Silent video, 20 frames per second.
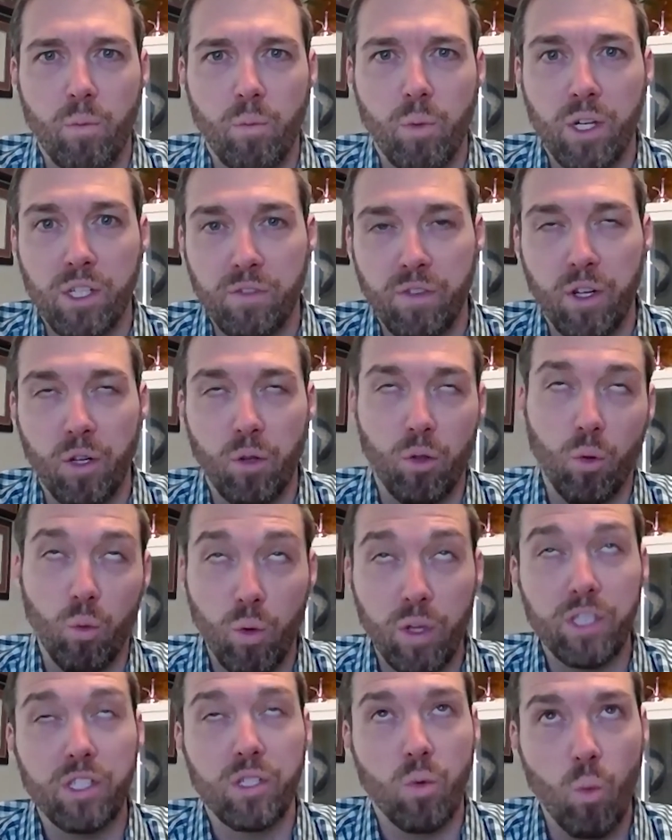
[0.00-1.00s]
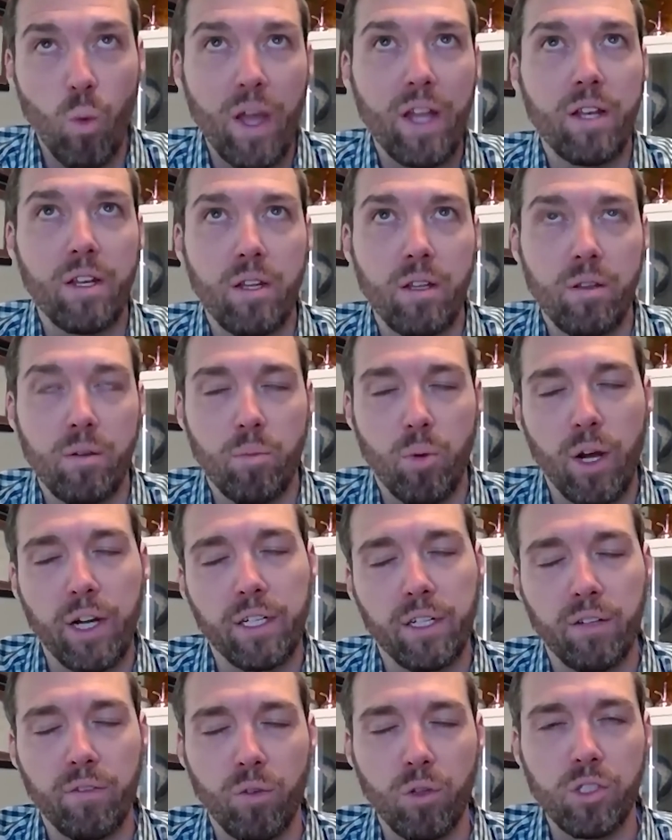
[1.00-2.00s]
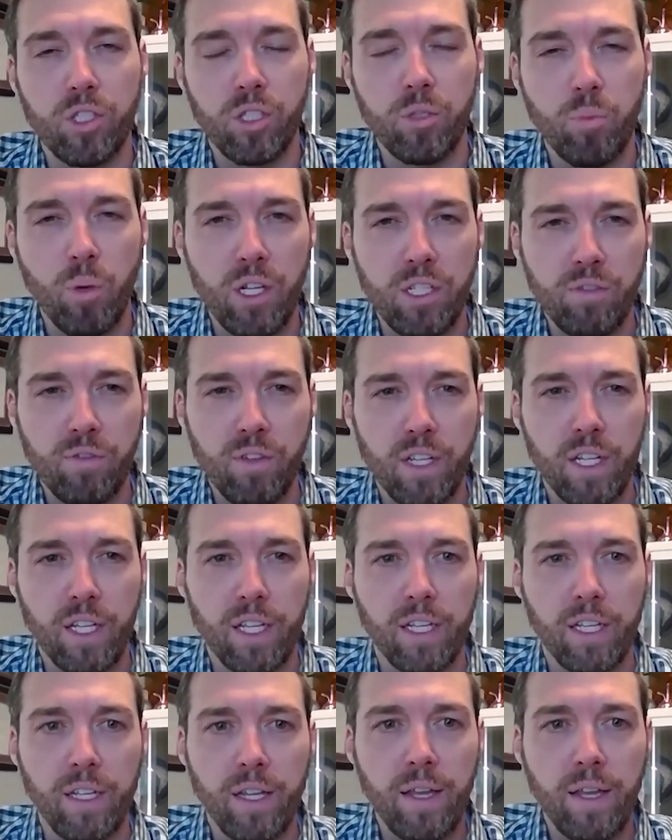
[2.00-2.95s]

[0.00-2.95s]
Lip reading: breastfeeding, or the risk when pregnant versus breastfeeding.